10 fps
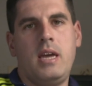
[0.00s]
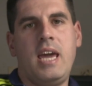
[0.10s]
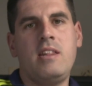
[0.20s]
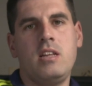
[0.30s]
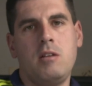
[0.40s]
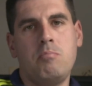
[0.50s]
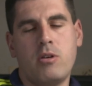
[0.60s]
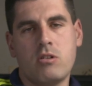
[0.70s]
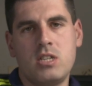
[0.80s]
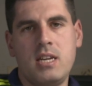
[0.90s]
edit in
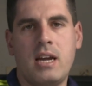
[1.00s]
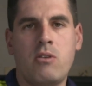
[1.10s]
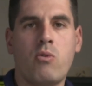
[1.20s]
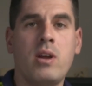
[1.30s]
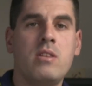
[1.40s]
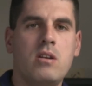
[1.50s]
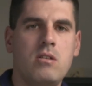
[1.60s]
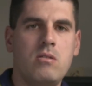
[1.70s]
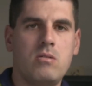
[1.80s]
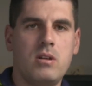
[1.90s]
proxy and render